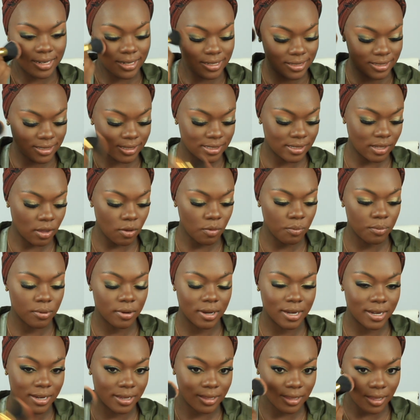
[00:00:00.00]
So
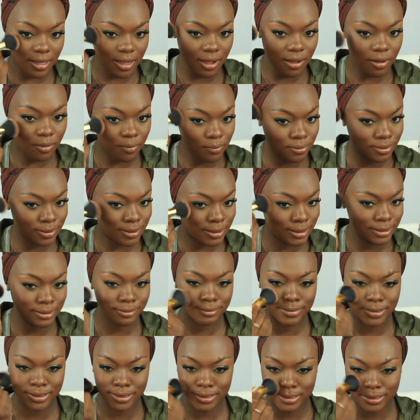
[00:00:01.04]
pretty. Look how
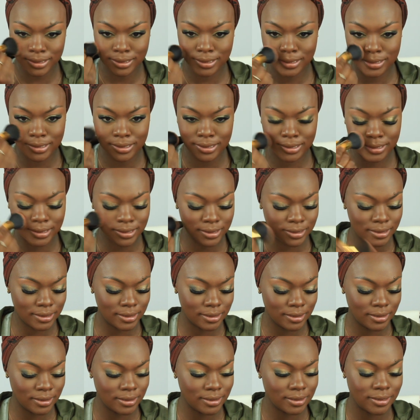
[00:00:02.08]
pigmented.
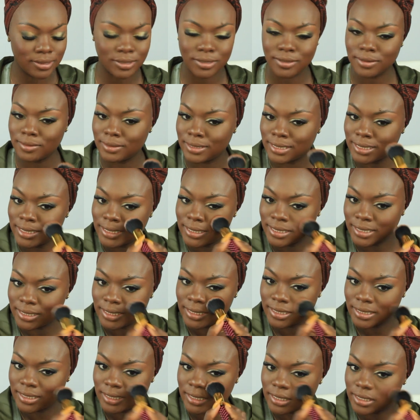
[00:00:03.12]
Oh,
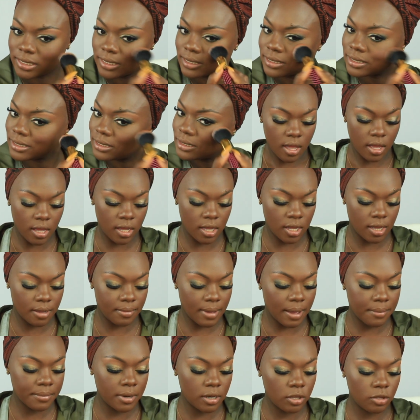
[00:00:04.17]
Juvia's.
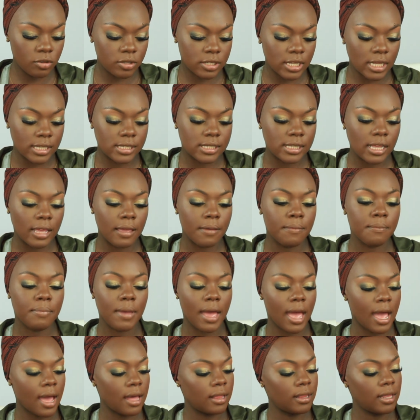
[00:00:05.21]
I'm going to use that same
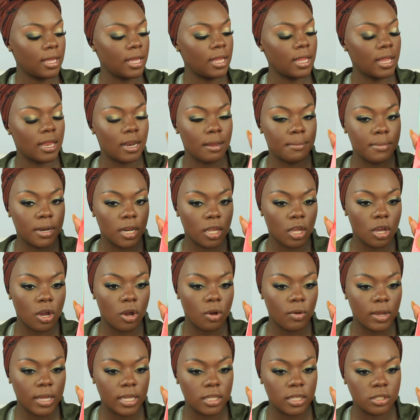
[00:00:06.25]
palette, and I'm going to
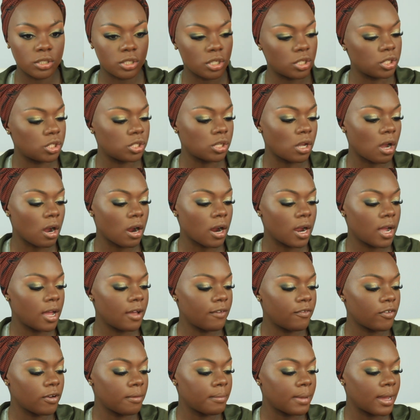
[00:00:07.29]
go into Zara
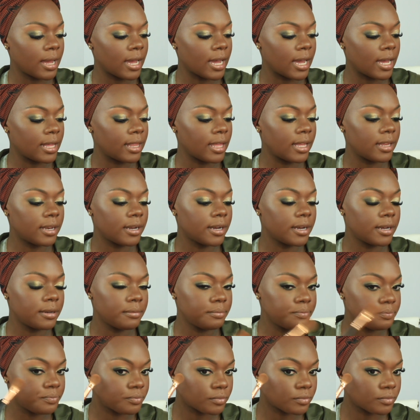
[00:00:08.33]
for my highlighter.